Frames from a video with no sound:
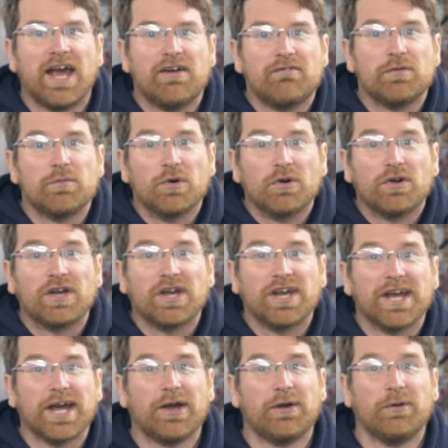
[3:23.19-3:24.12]
Everyone
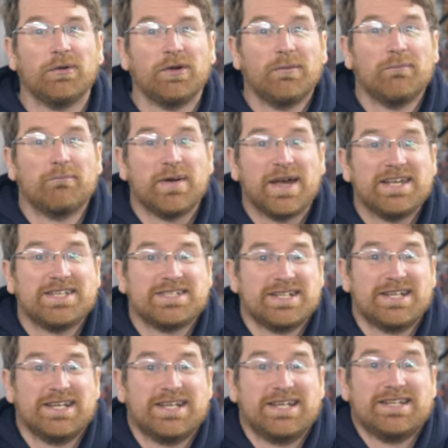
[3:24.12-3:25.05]
can go
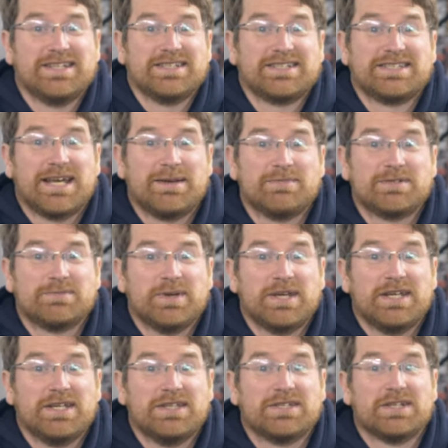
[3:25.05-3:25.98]
basically at the same
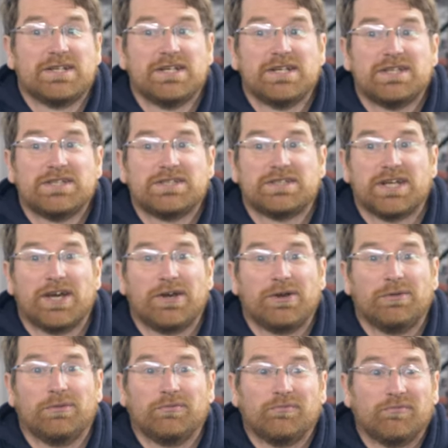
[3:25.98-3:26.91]
speed.
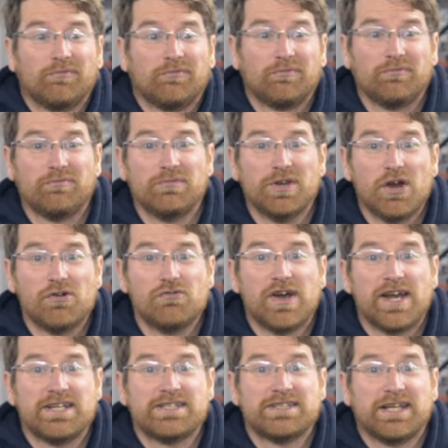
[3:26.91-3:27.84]
So no
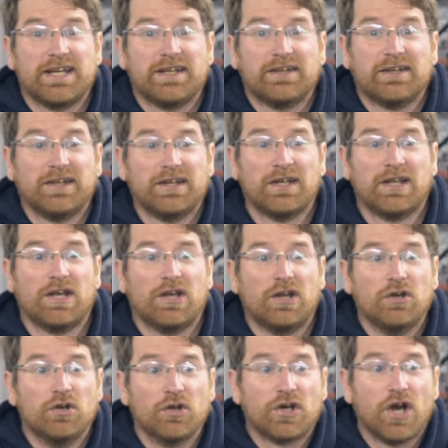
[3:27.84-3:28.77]
racing,
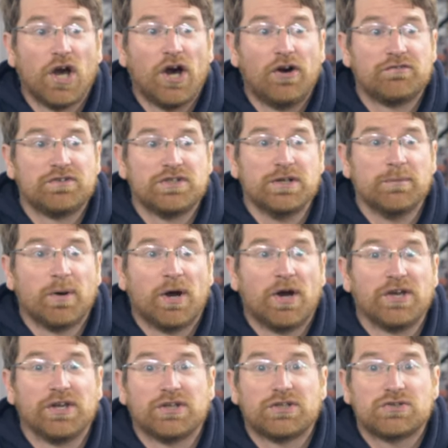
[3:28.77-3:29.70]
look after your
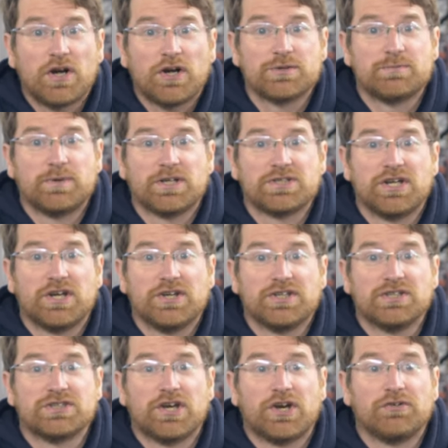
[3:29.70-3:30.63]
bike. Trials bikes aren't
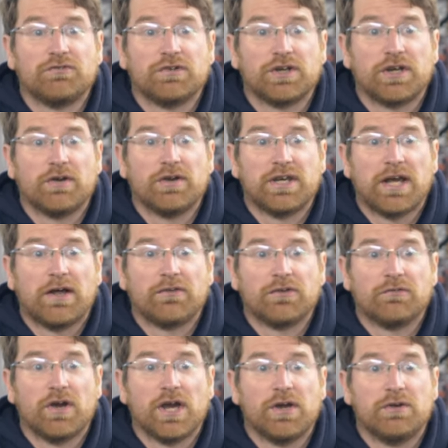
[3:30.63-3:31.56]
designed for going down
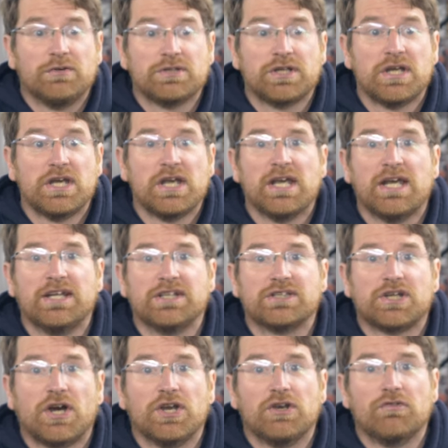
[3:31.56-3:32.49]
the road.
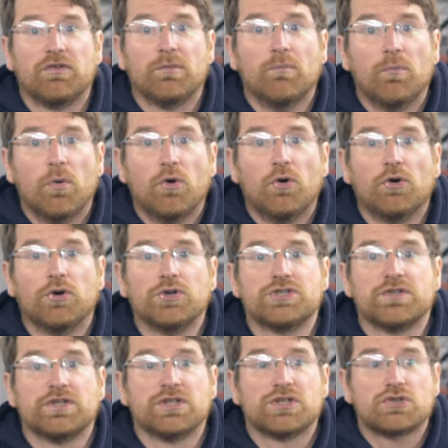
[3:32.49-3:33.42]
It's kind of the
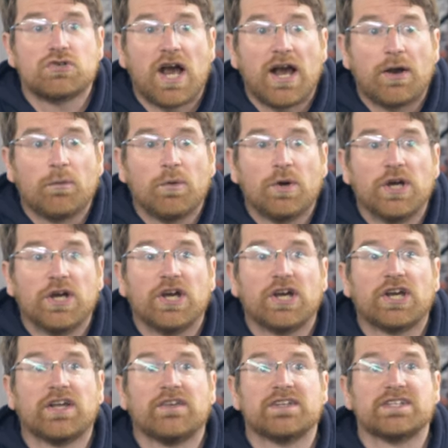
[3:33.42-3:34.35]
moors and the track
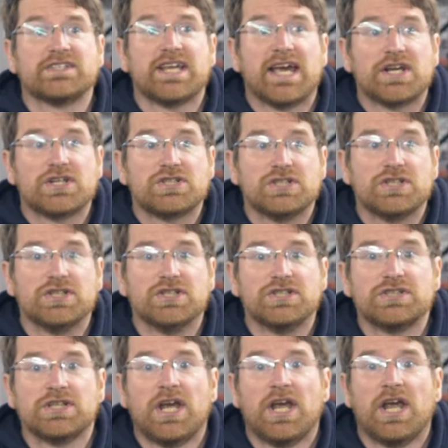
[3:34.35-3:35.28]
work and the
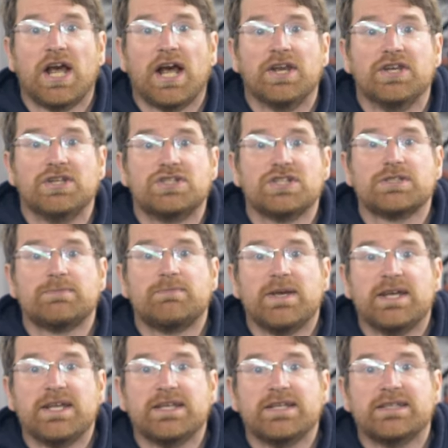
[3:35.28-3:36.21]
sections and just
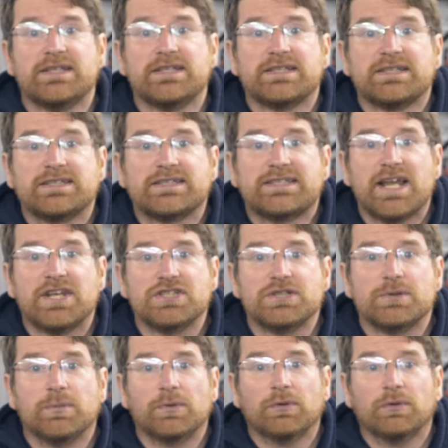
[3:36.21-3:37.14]
being
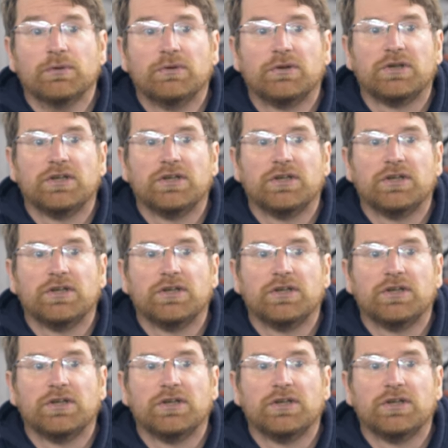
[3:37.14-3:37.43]
sensible.